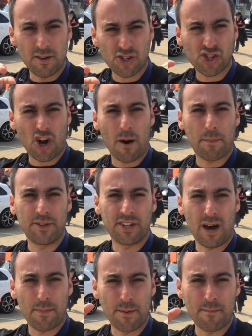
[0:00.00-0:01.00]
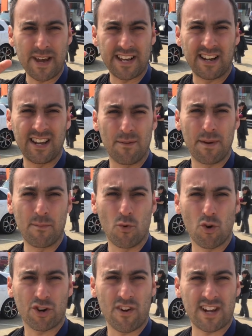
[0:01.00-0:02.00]
sharpened up and made a little bit
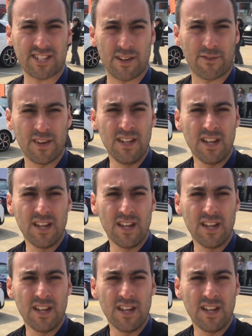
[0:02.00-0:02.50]
more aggressive.